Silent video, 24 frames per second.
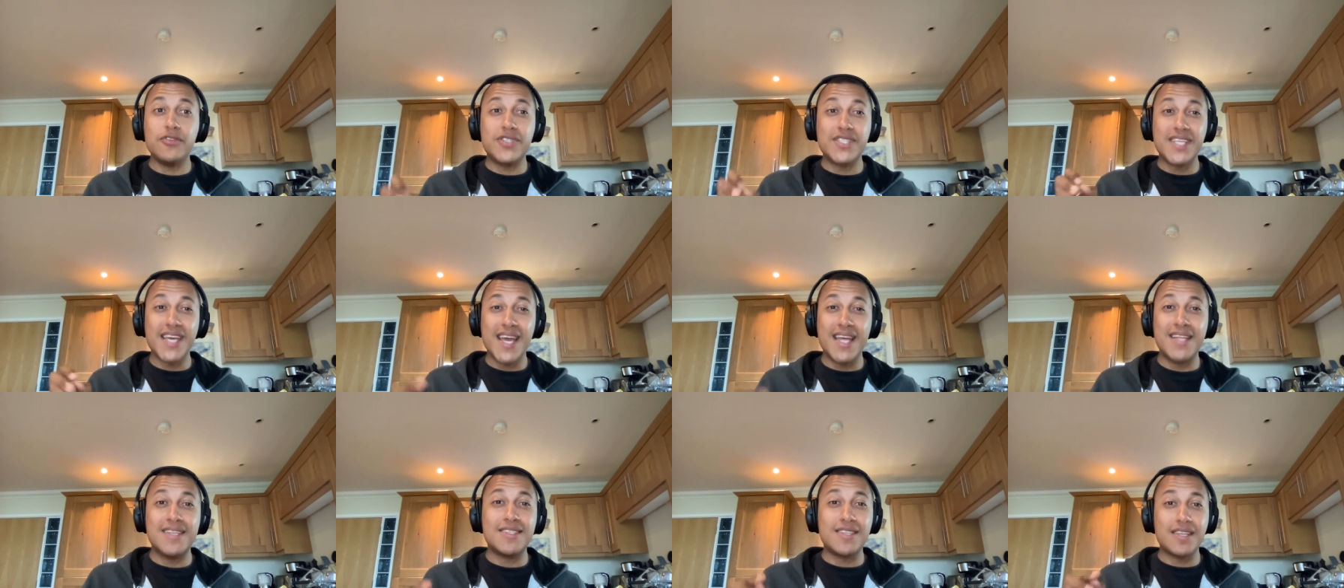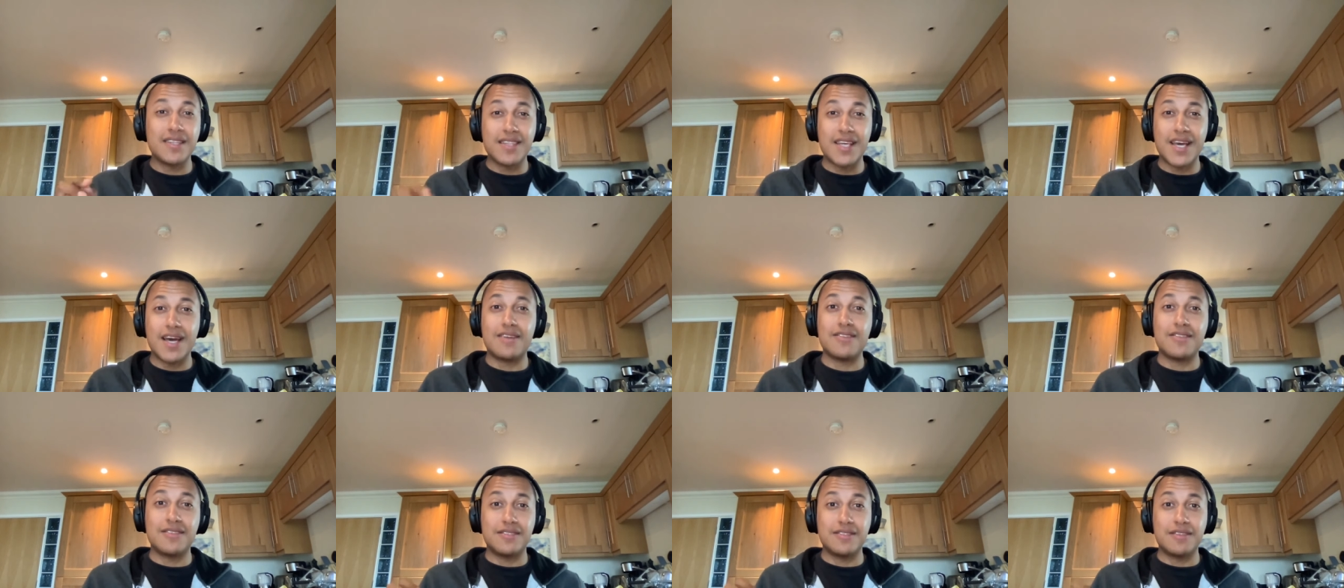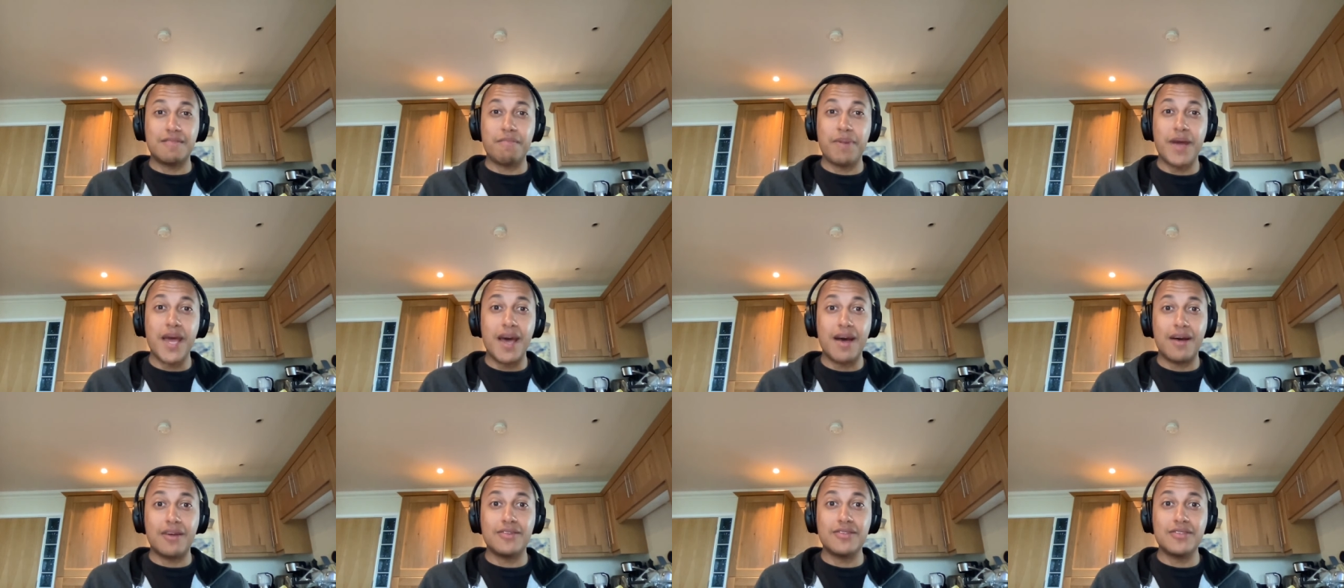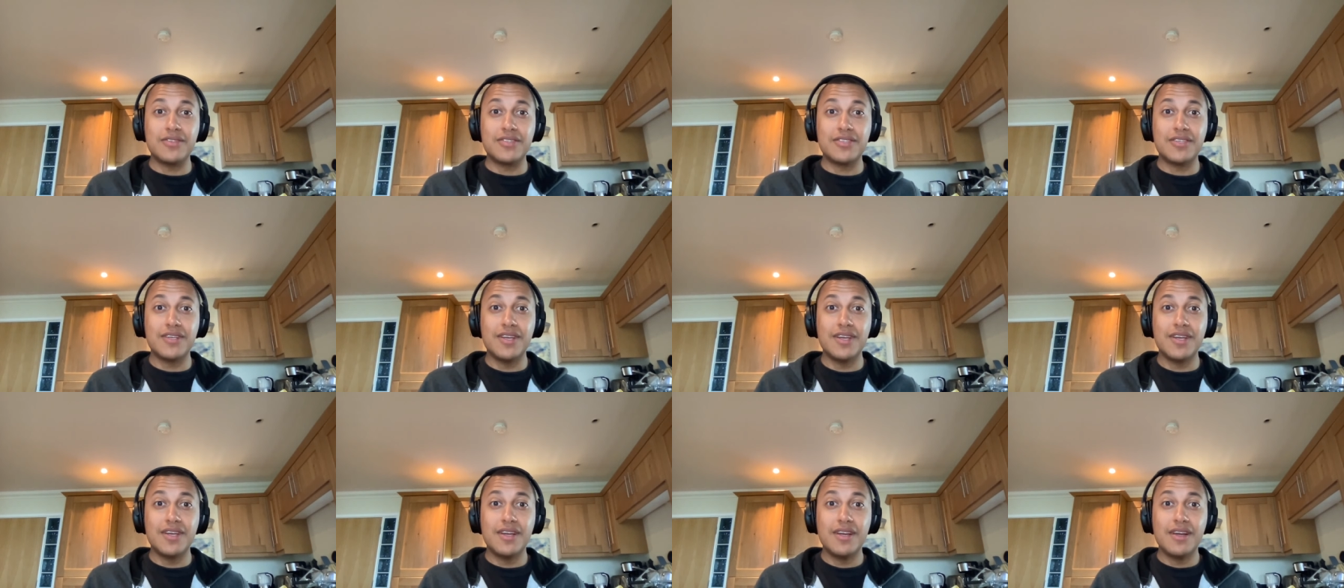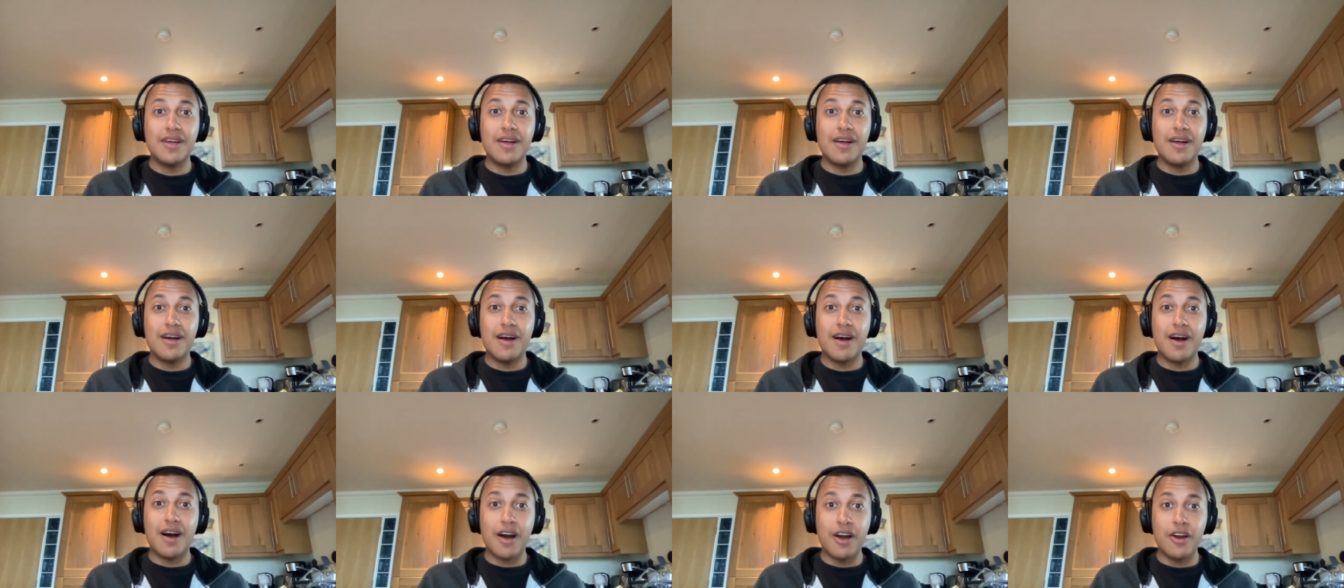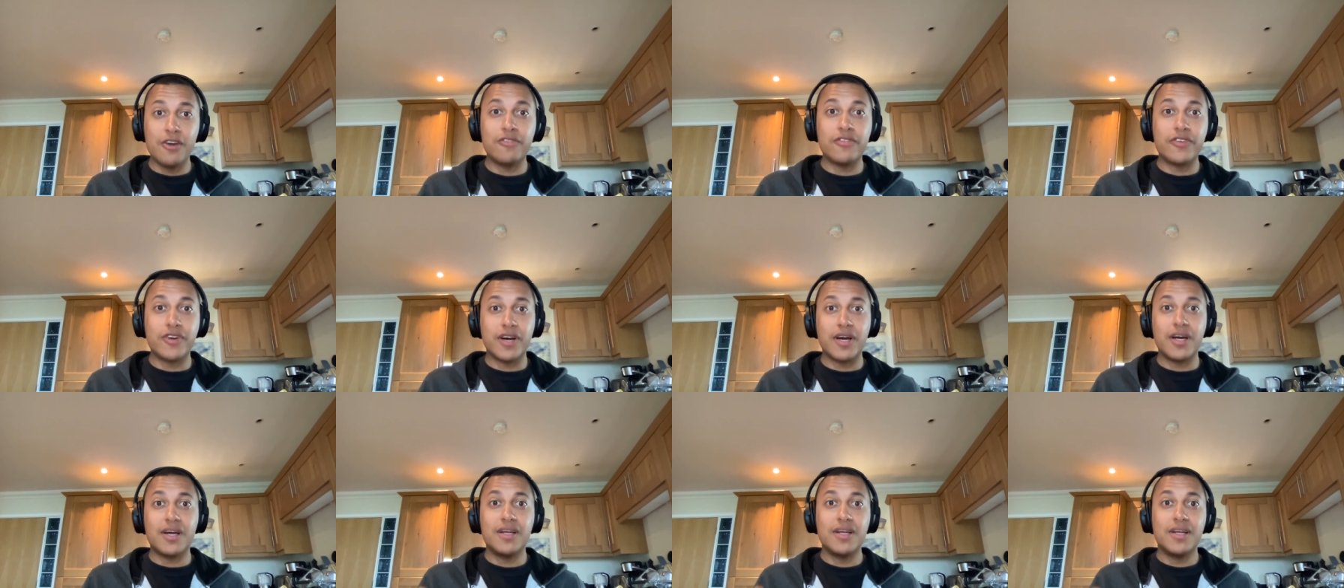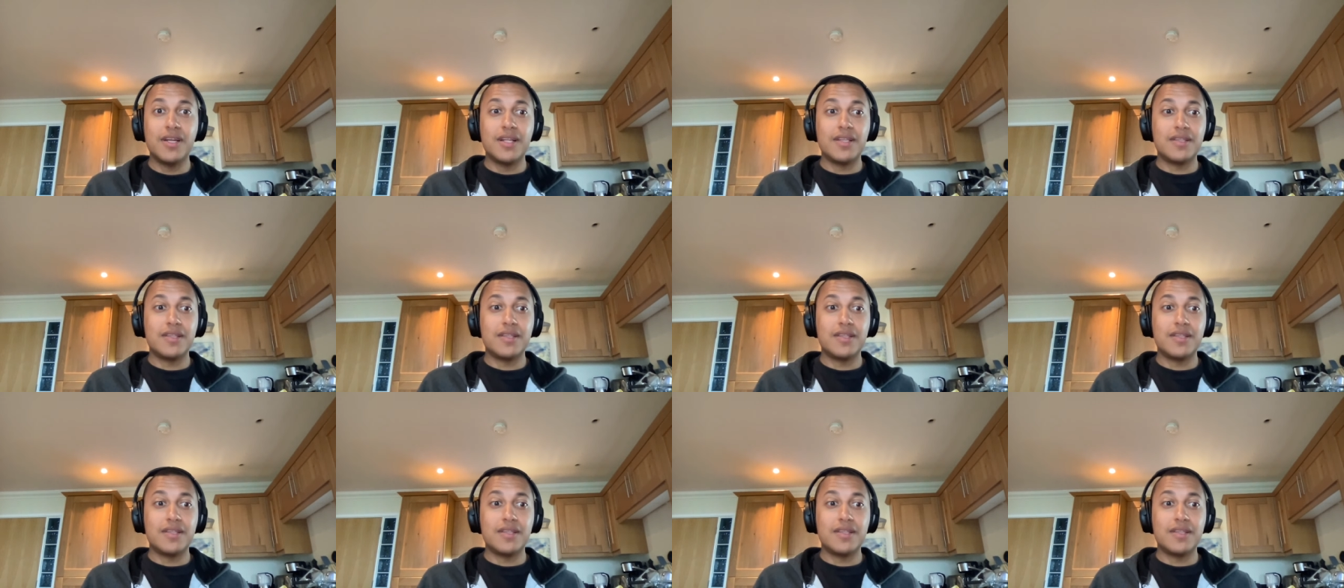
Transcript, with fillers: tens of thousands of pounds over